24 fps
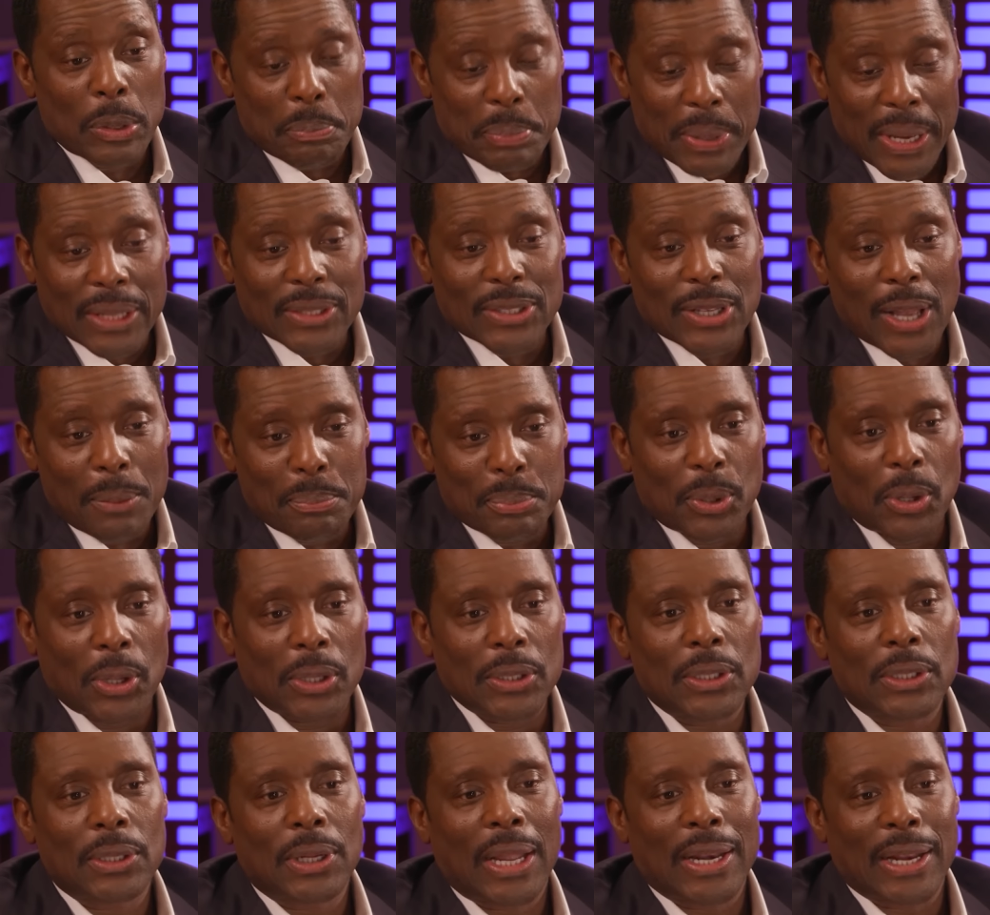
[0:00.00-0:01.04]
we picked up
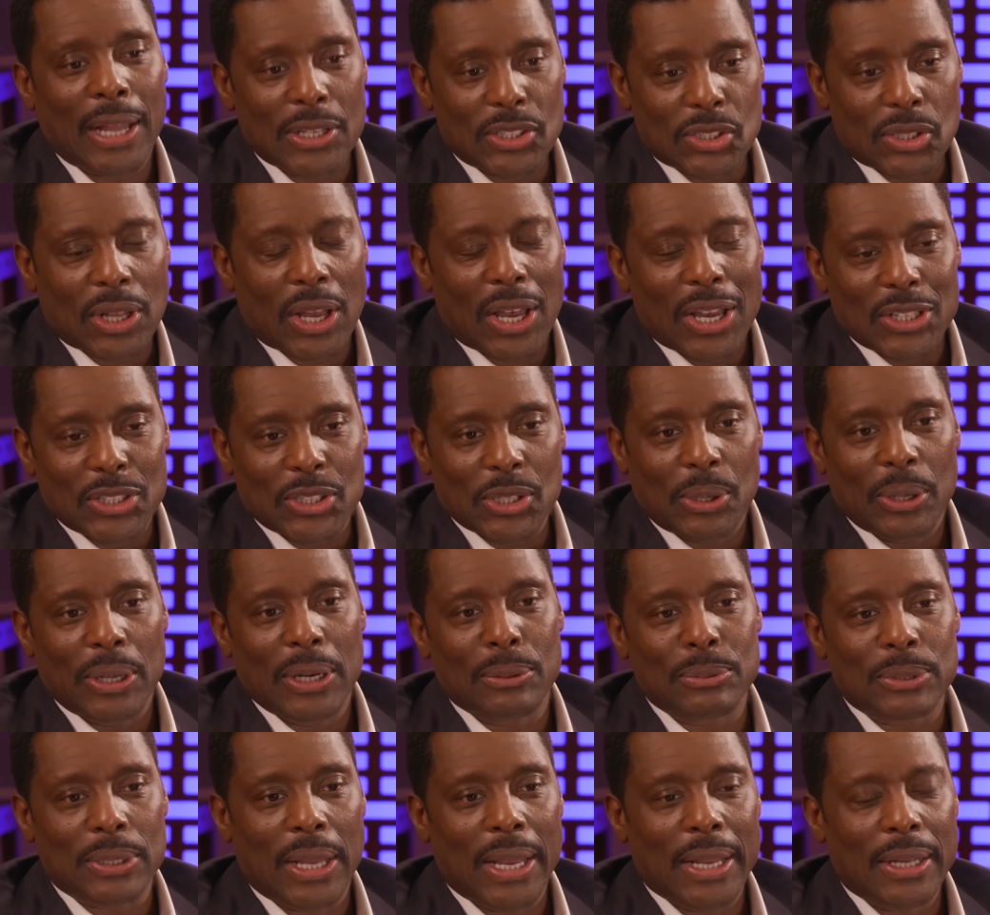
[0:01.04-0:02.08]
on, and I started doing, I
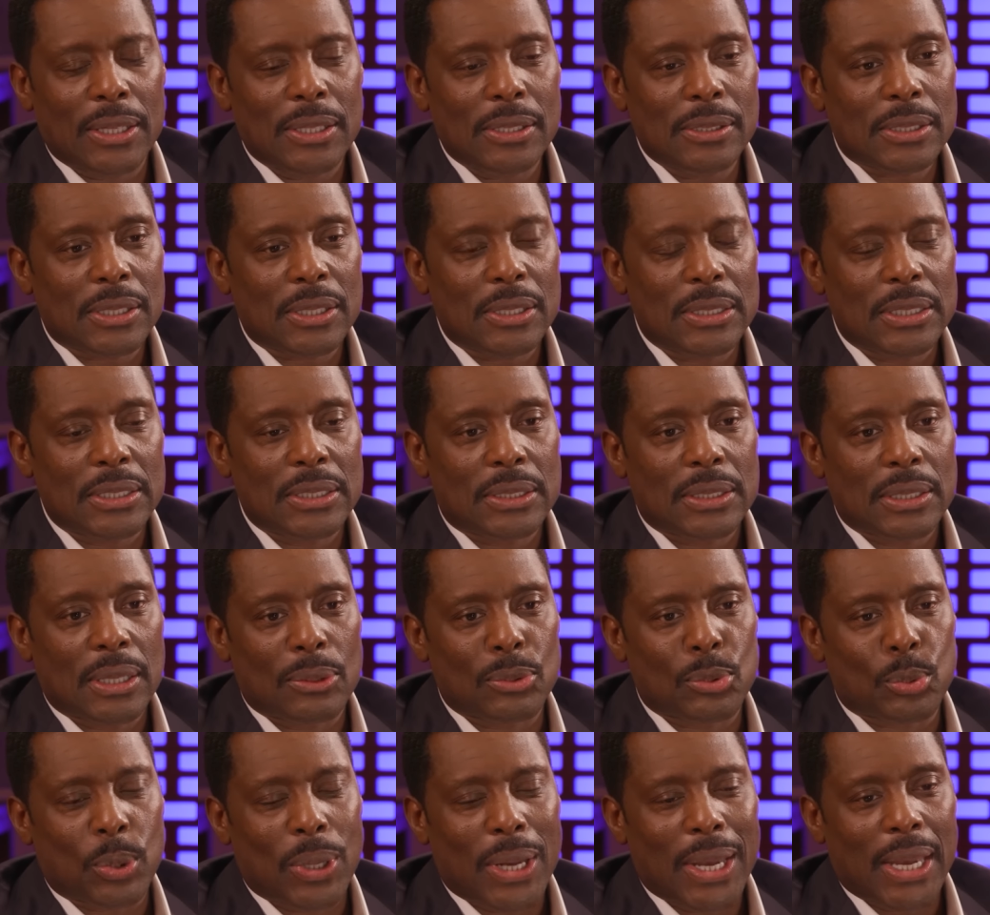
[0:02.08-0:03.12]
was like, oh God, he
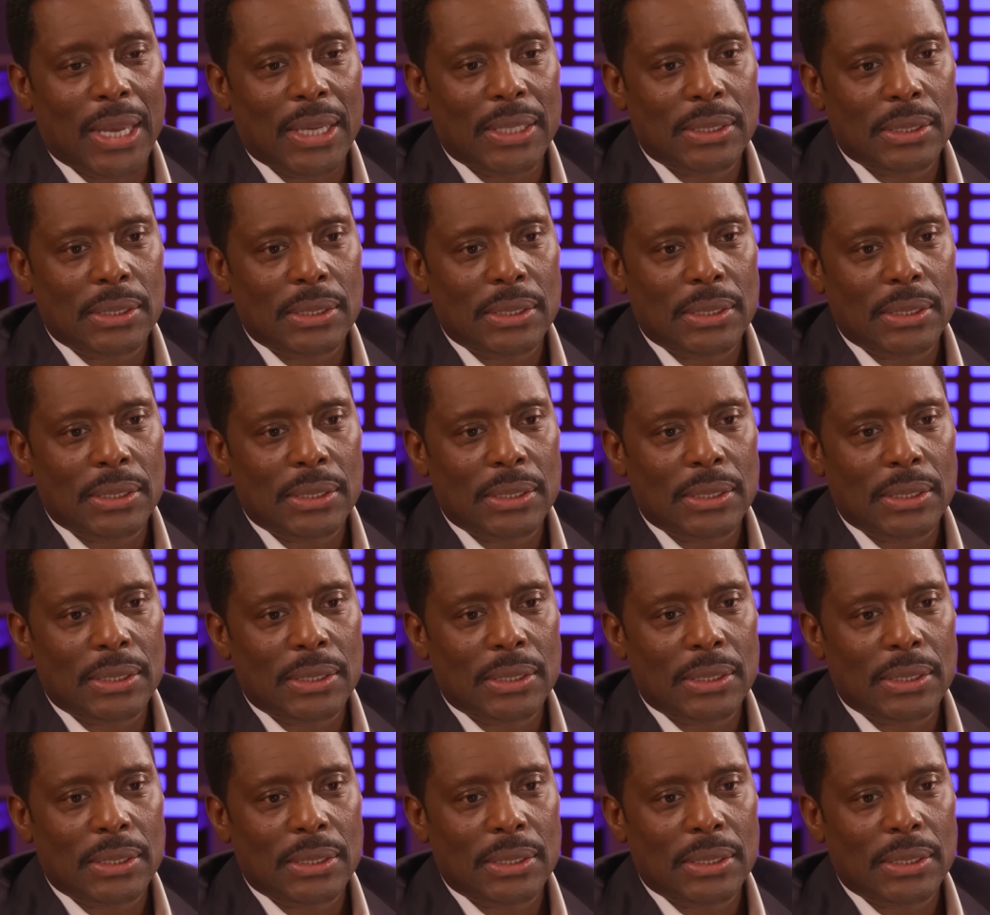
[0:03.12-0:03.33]
sounds white.